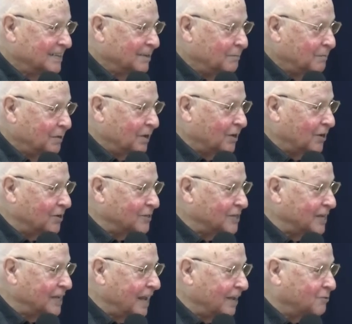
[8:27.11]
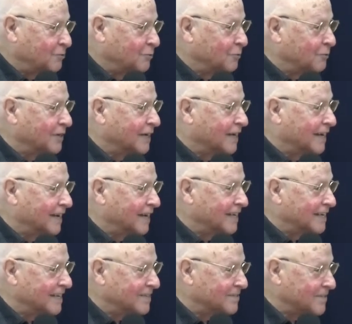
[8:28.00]
because He had to
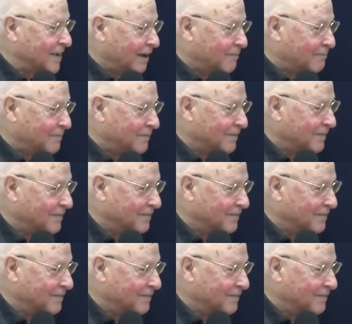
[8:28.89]
clean us up.